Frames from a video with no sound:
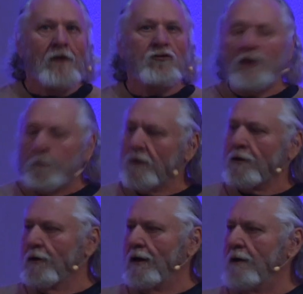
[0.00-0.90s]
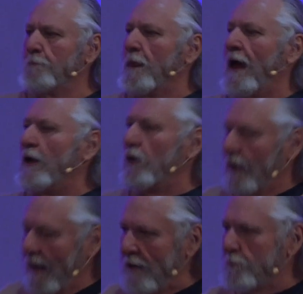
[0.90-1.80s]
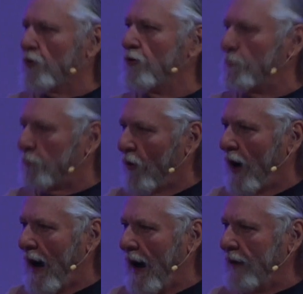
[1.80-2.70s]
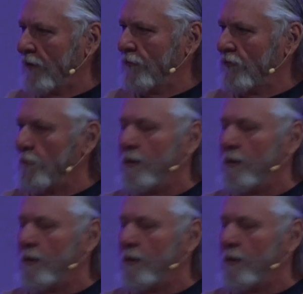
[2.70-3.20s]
Typically, a Hebrew bride to